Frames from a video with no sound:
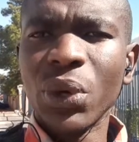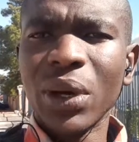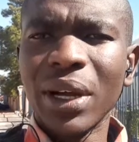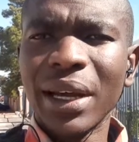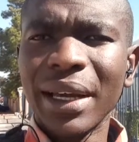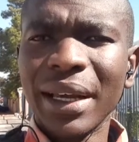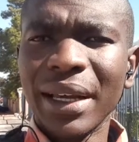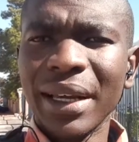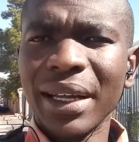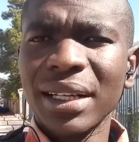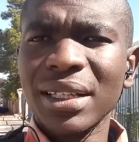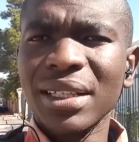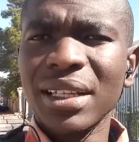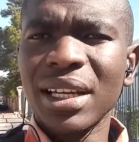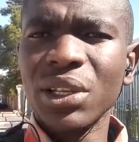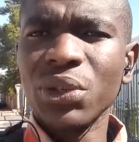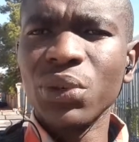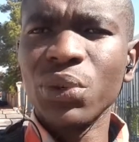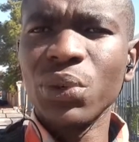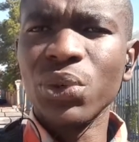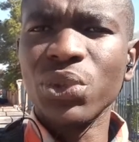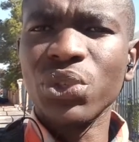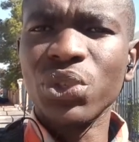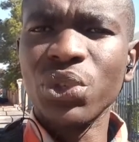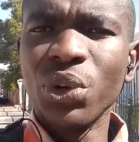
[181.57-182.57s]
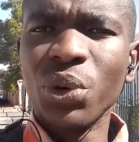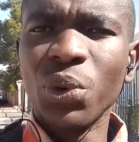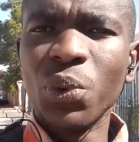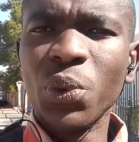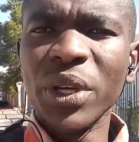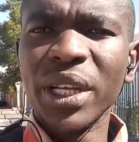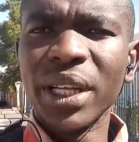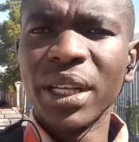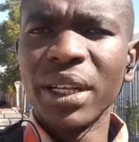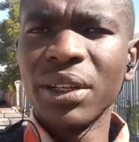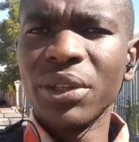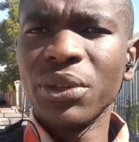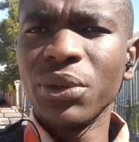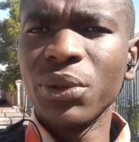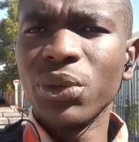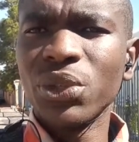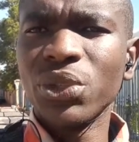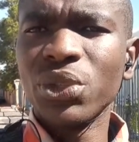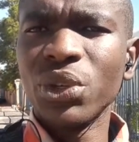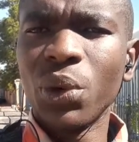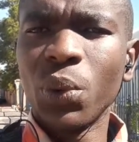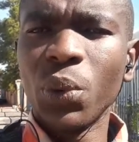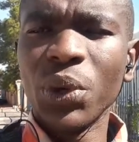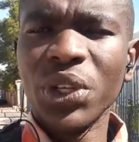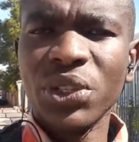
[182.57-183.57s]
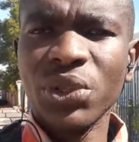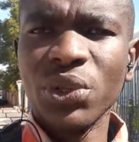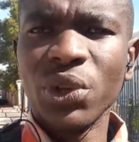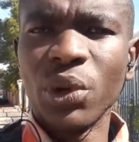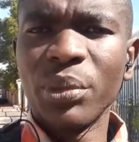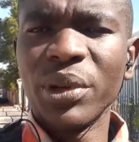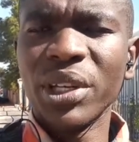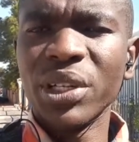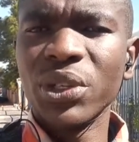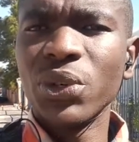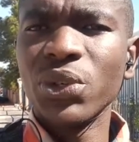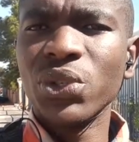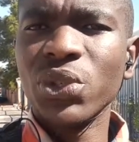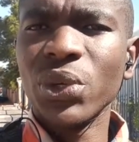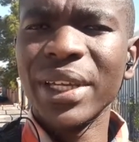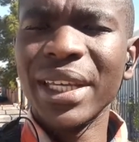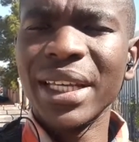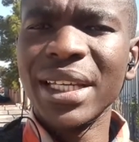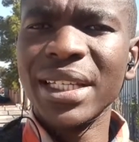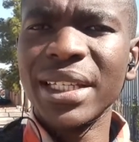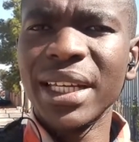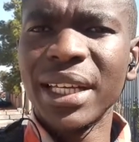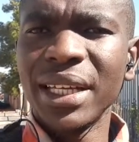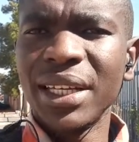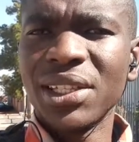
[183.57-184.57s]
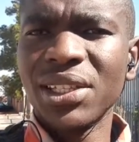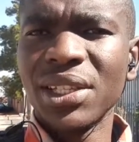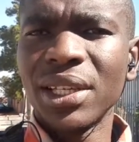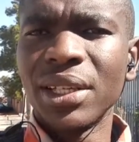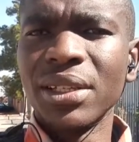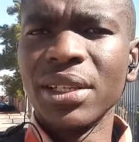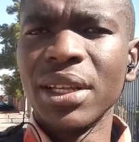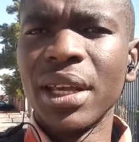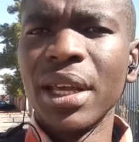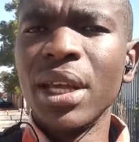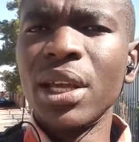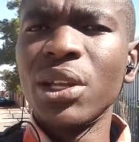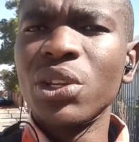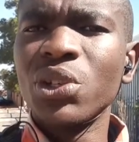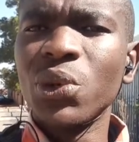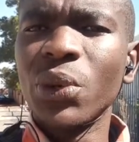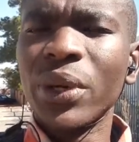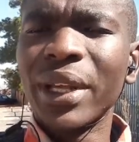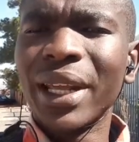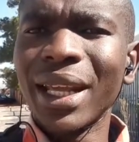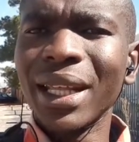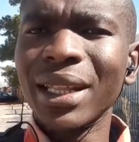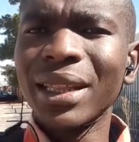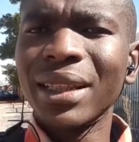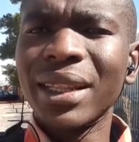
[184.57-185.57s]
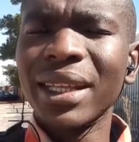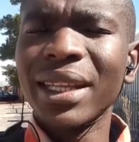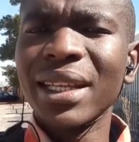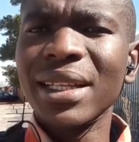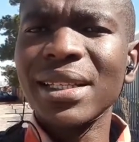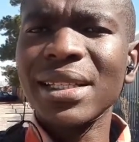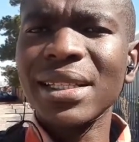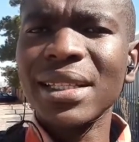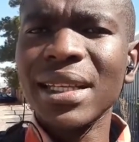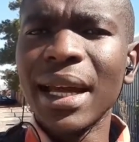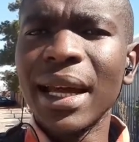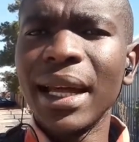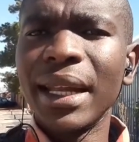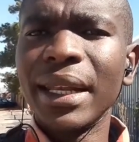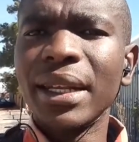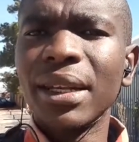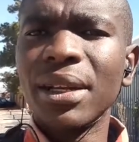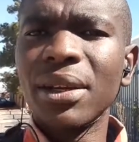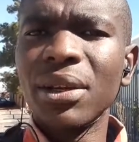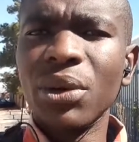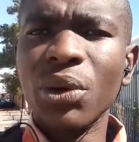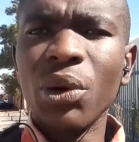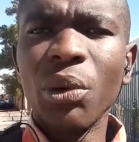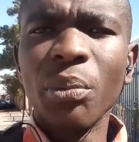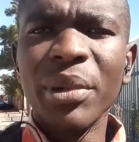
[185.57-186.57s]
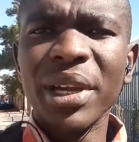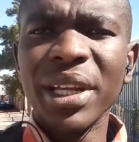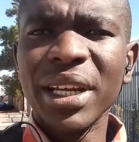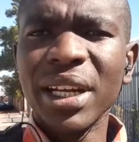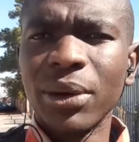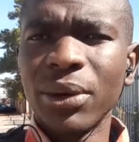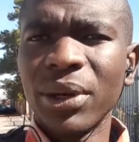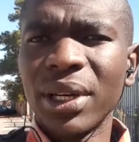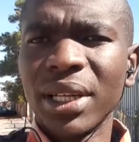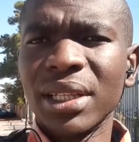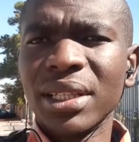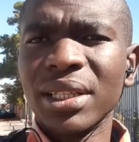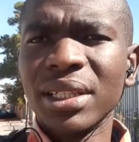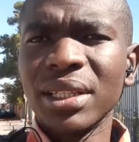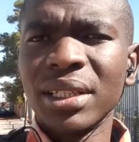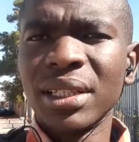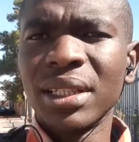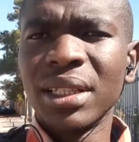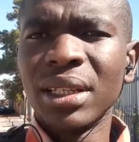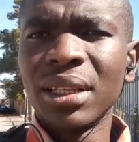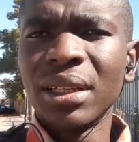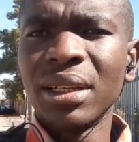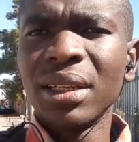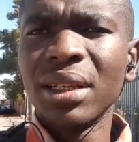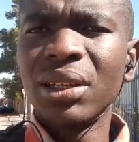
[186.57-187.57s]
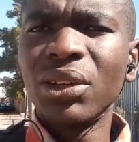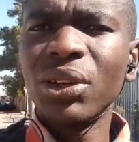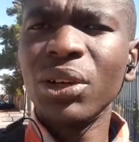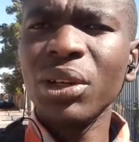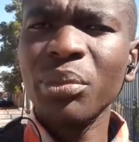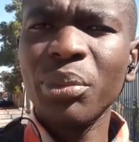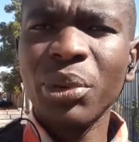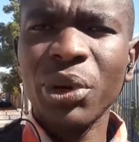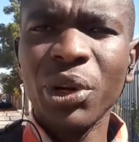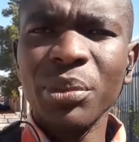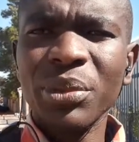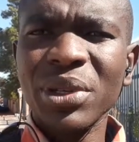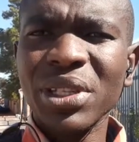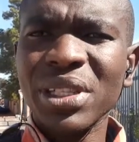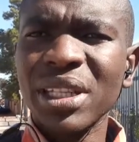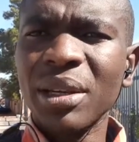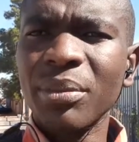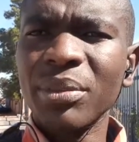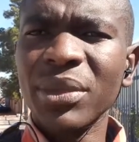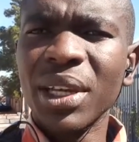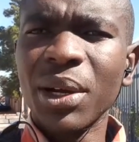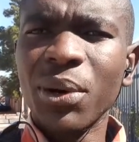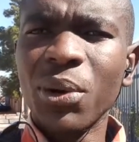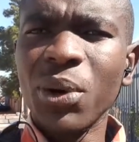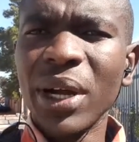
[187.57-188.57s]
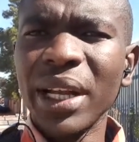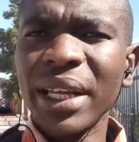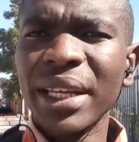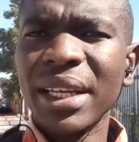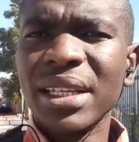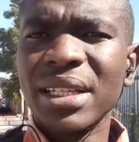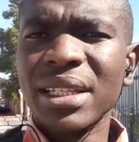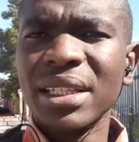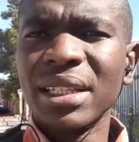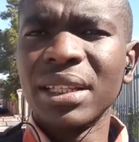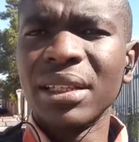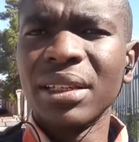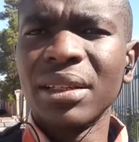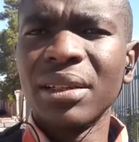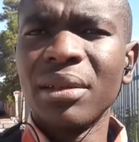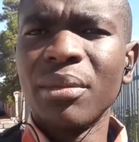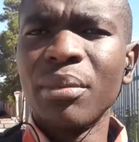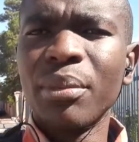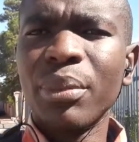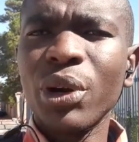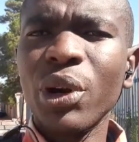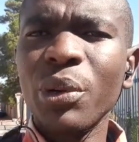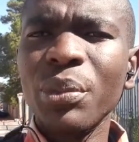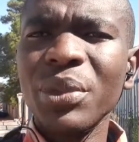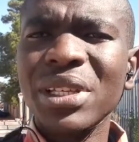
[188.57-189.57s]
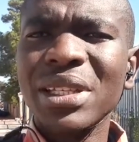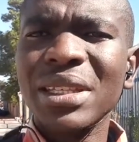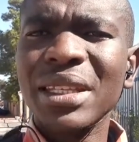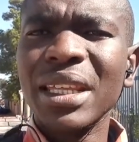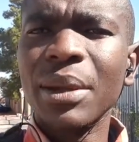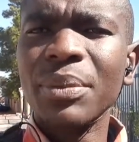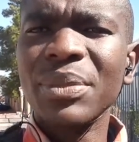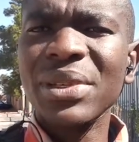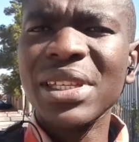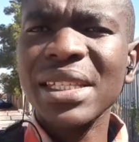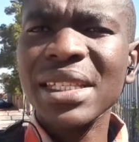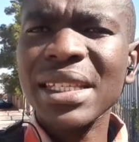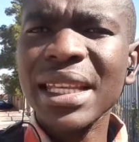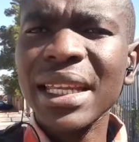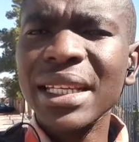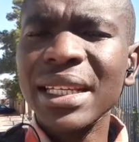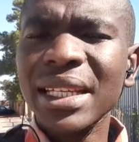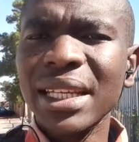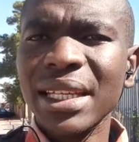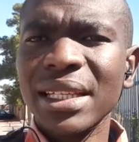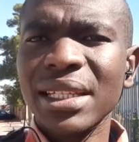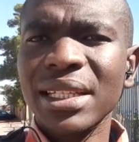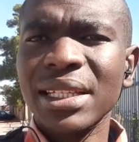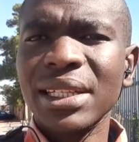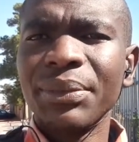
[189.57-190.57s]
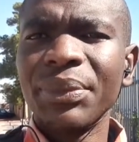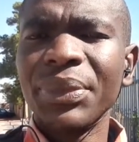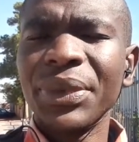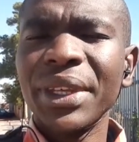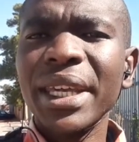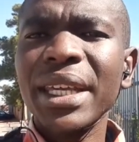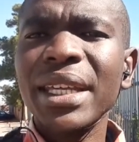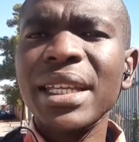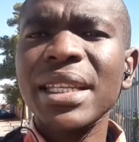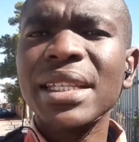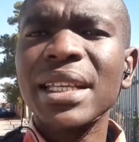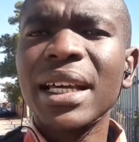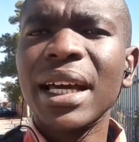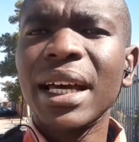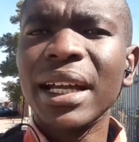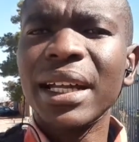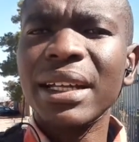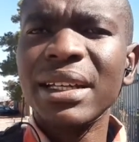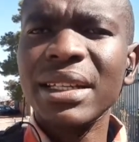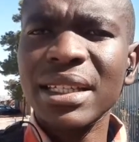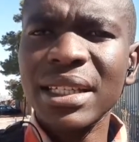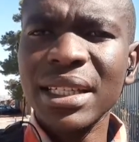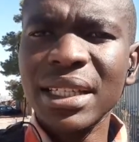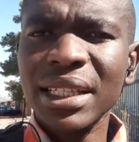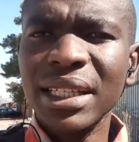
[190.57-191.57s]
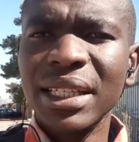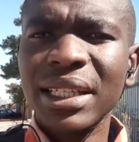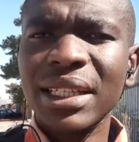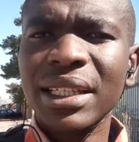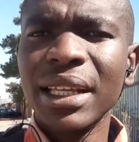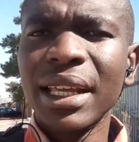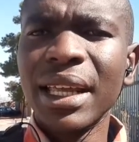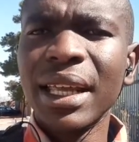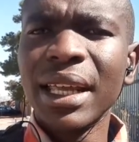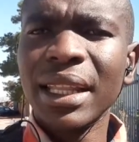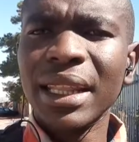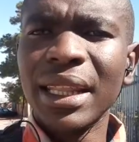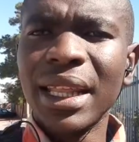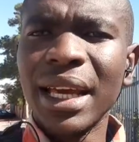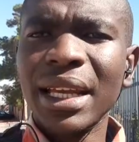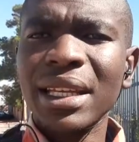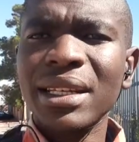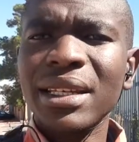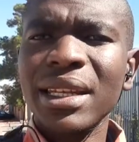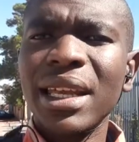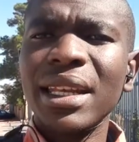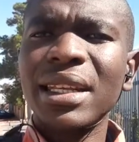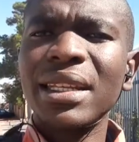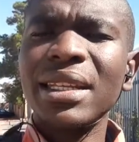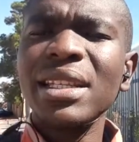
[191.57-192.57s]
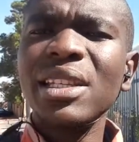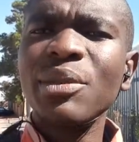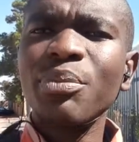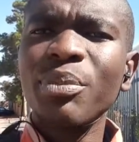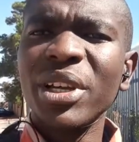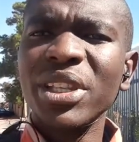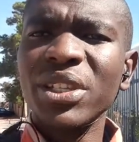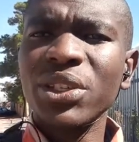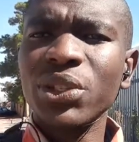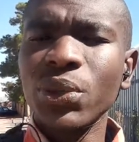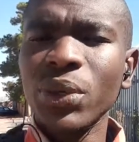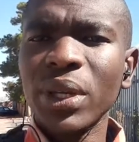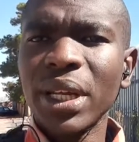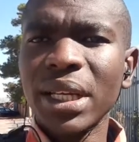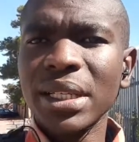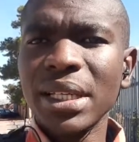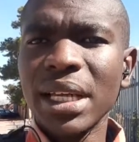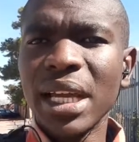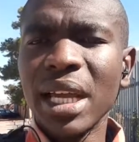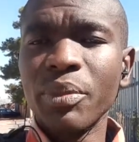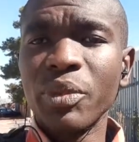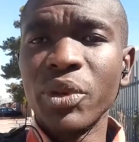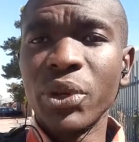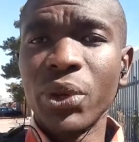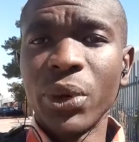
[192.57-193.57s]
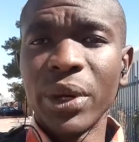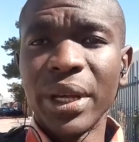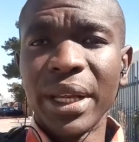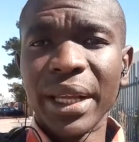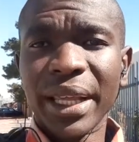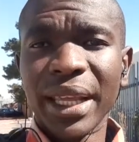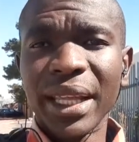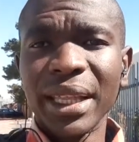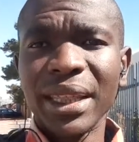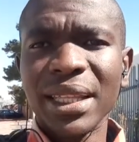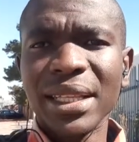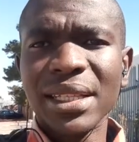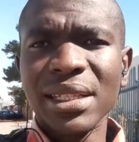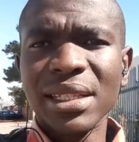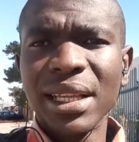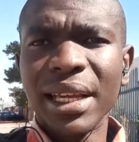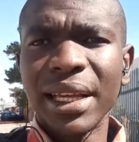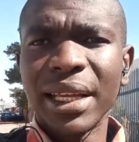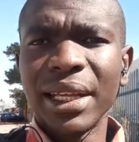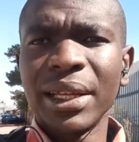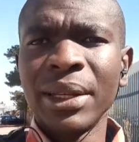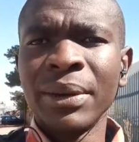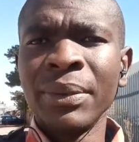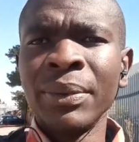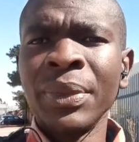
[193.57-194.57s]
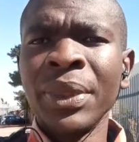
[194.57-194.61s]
your character, use your will, use your wisdom, and use your intelligence to get things done no matter what. Don't promise them the quality, promise them certainty. It is guaranteed that at this particular time you're going to get the sign.